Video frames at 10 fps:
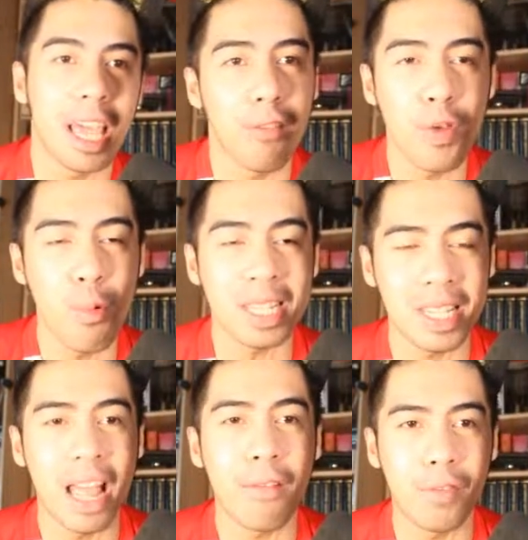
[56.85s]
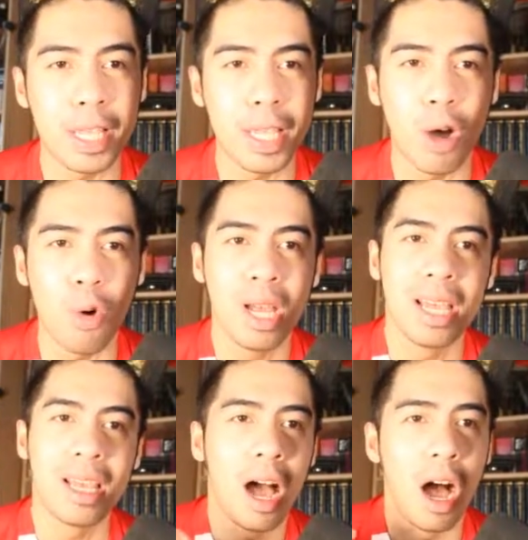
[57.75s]
If you want to see that video,
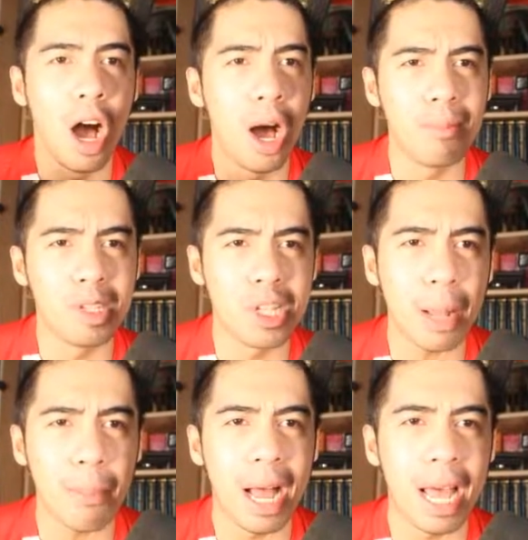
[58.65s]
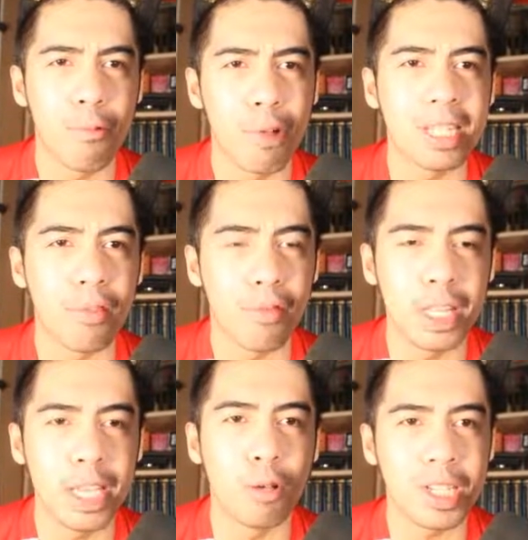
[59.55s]
um, check my recent
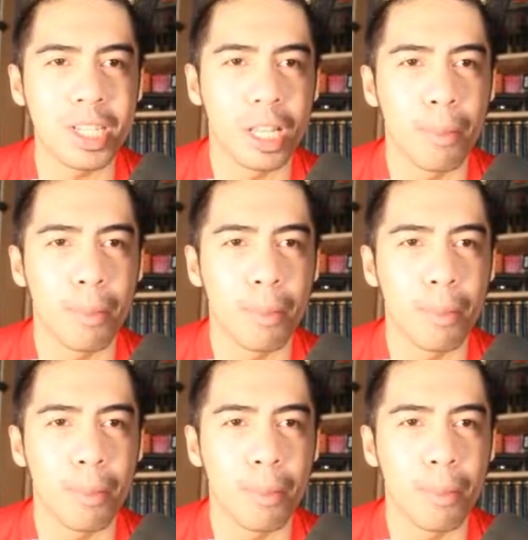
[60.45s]
videos. It's gonna